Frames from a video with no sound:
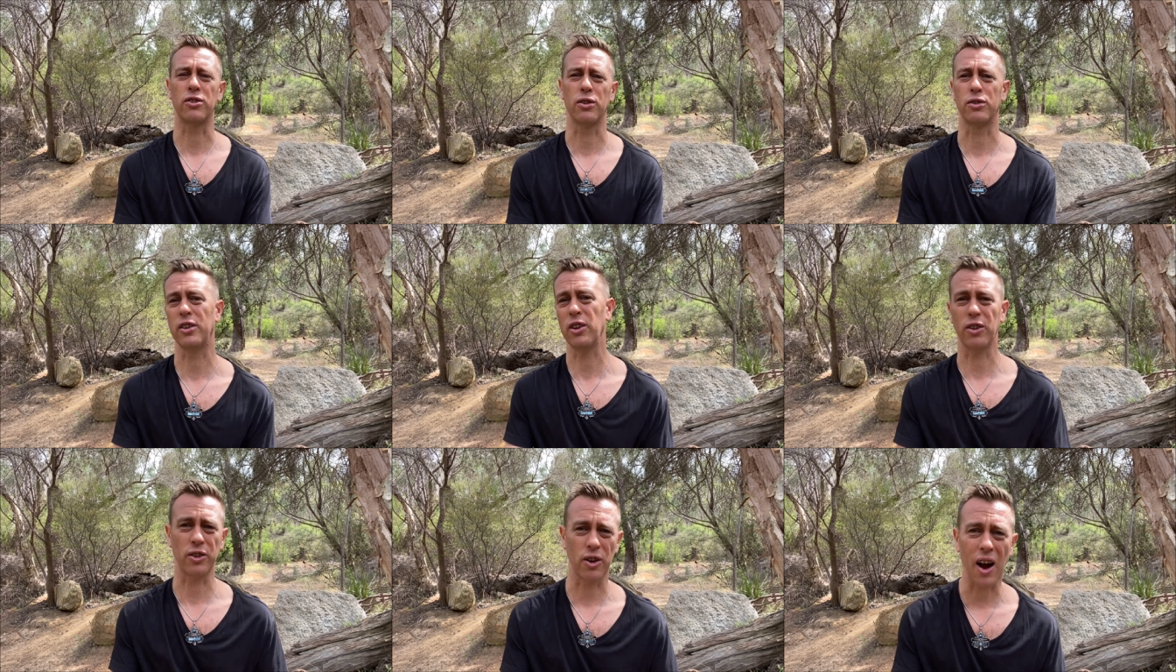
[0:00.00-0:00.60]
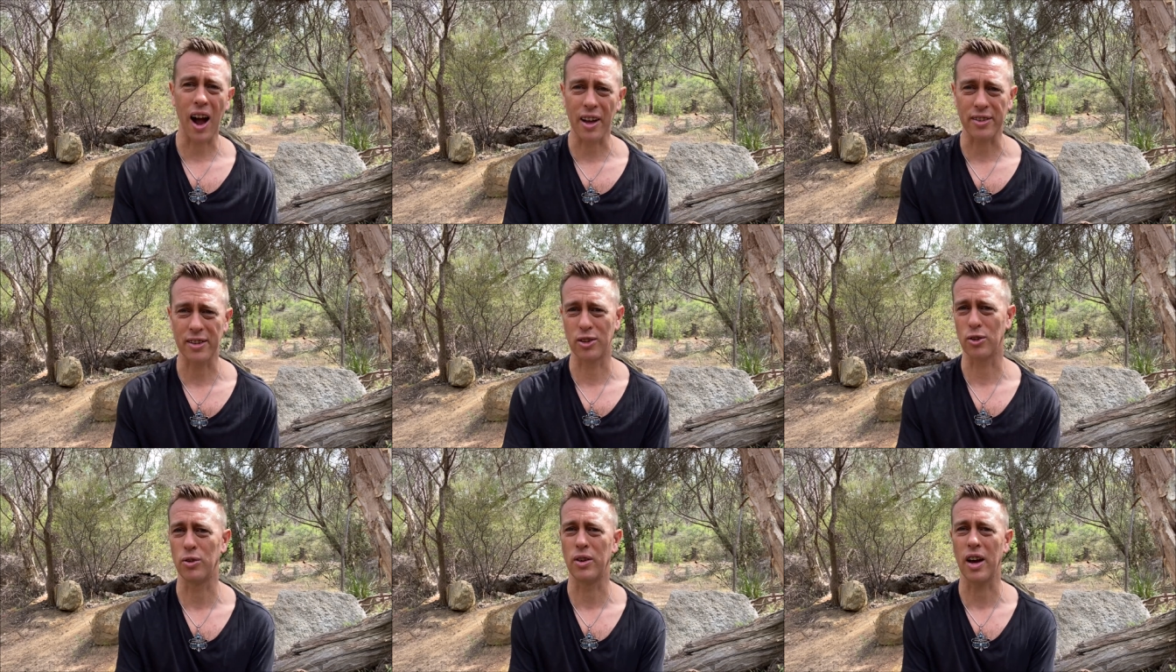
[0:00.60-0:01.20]
you to sit on your ass
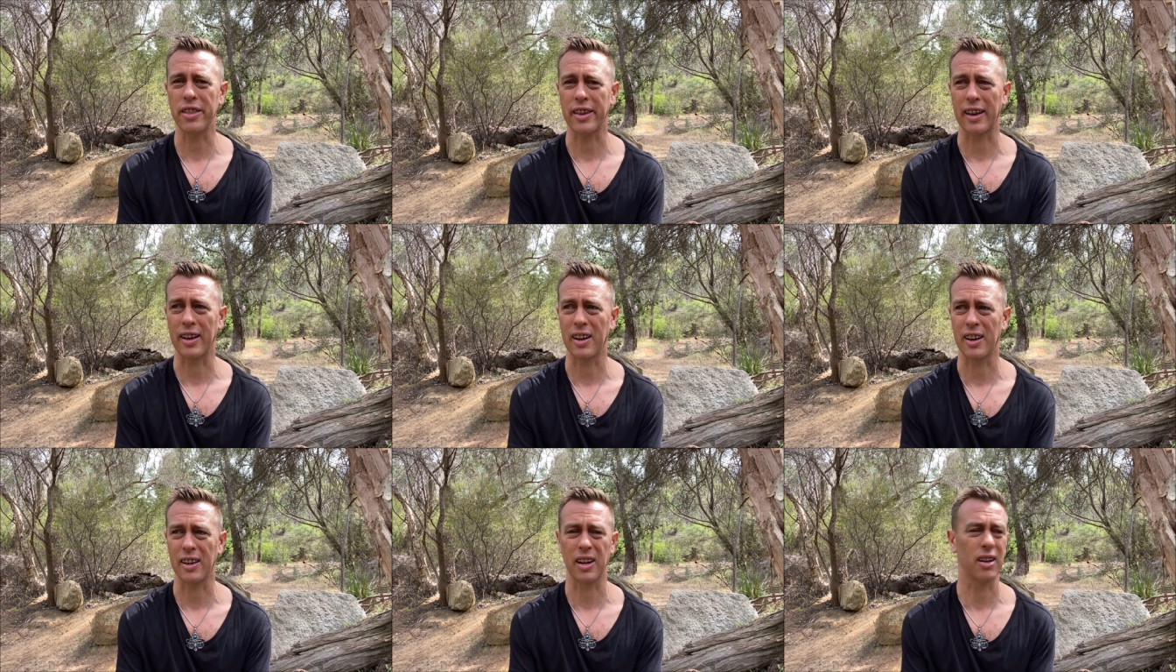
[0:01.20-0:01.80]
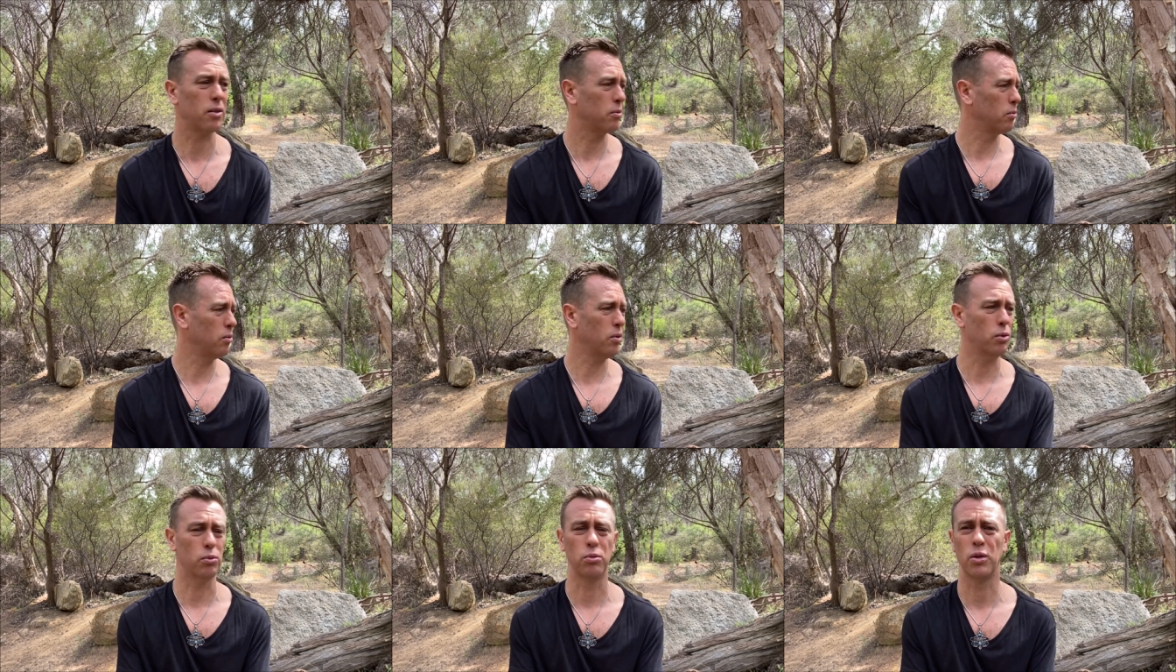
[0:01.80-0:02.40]
and do nothing, kind of going,
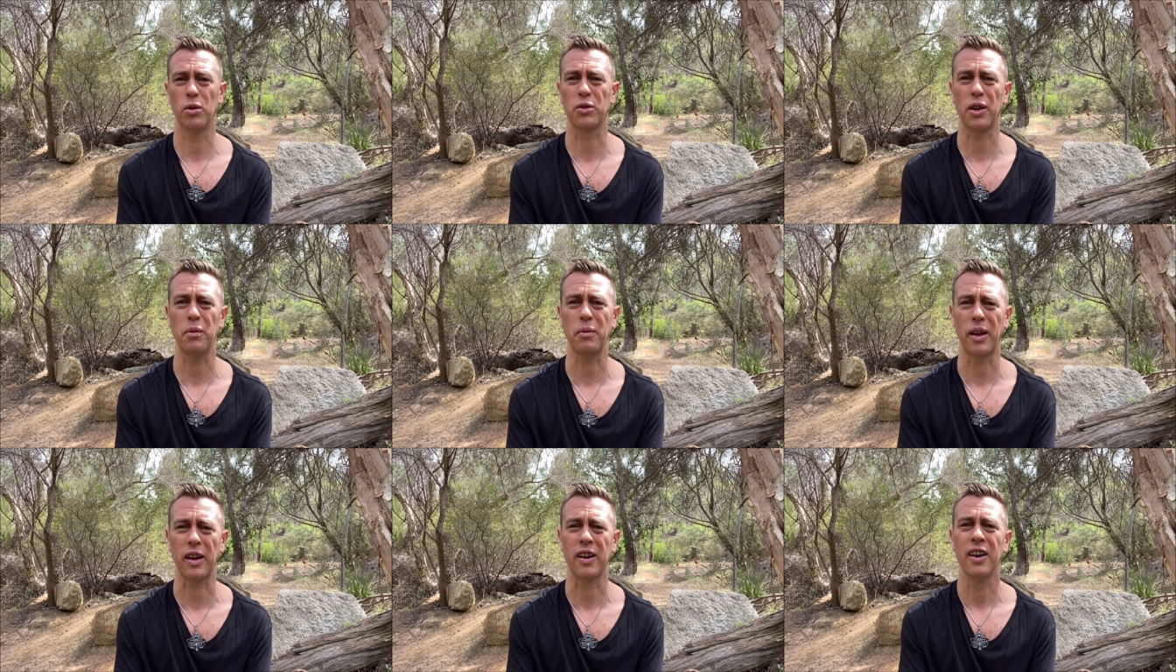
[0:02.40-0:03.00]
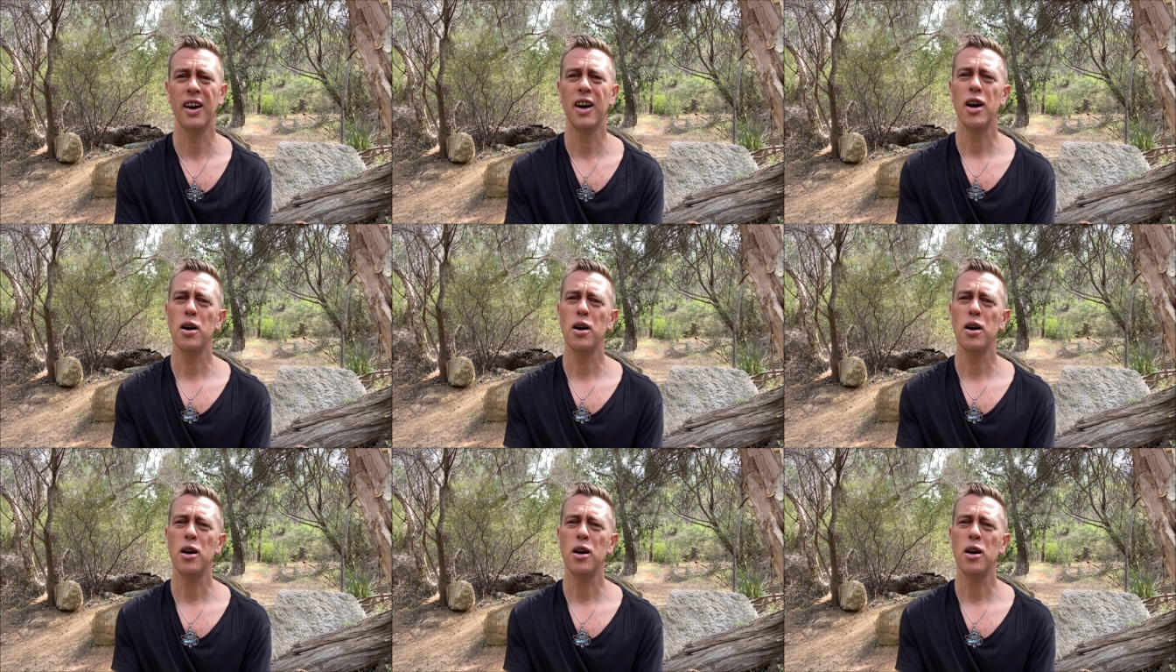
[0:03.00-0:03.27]
oh, what's happening?